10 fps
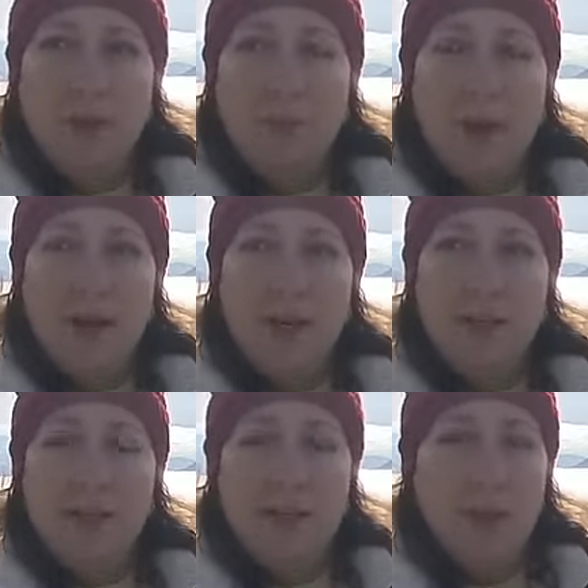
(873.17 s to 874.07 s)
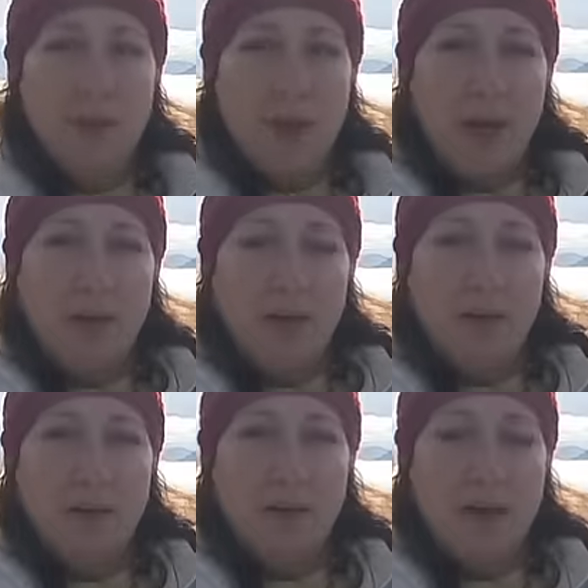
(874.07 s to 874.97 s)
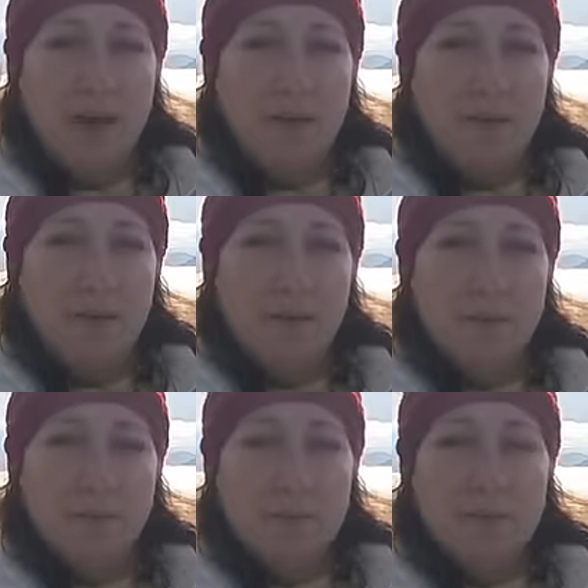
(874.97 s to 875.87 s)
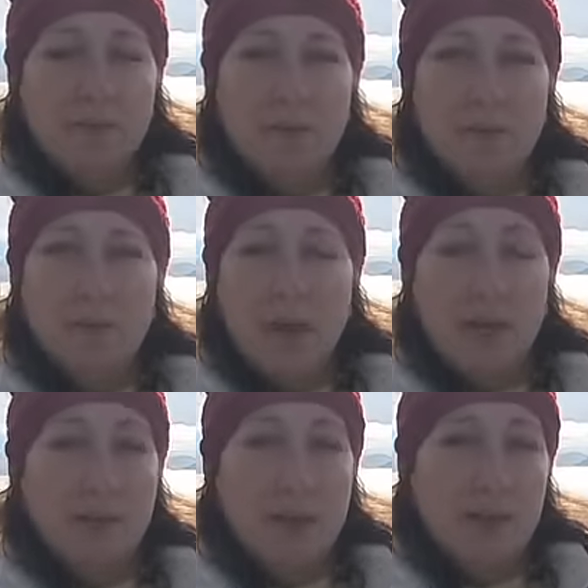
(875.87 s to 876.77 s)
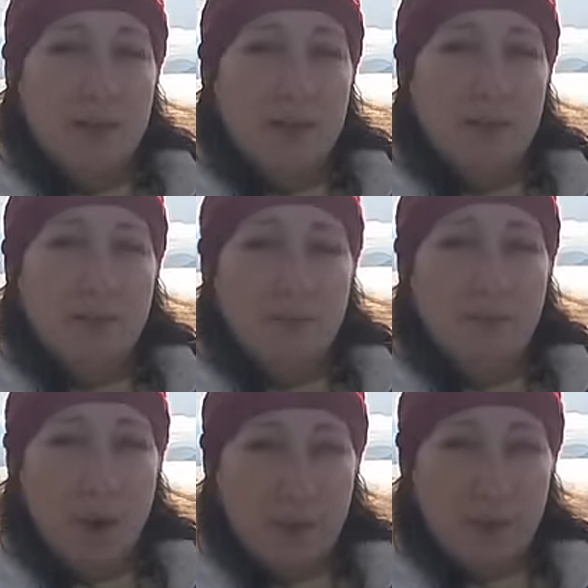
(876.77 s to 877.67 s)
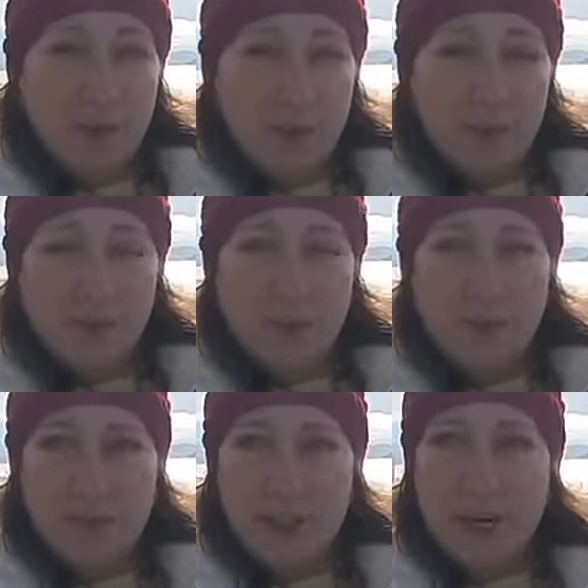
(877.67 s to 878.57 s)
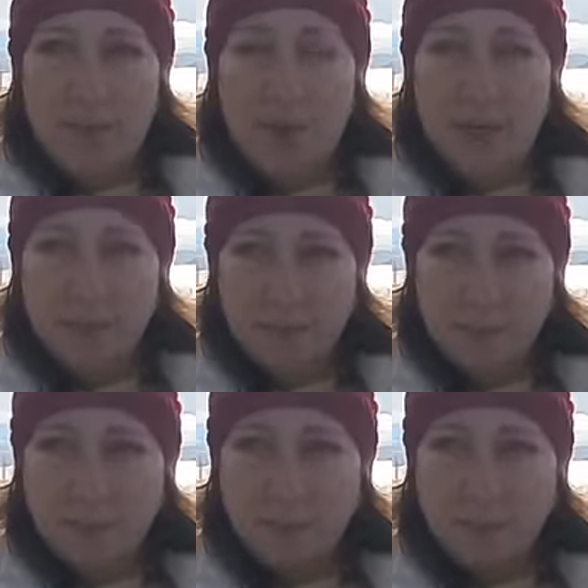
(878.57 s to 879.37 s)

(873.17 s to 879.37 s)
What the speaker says: my day-to-day life as much as possible for the time being.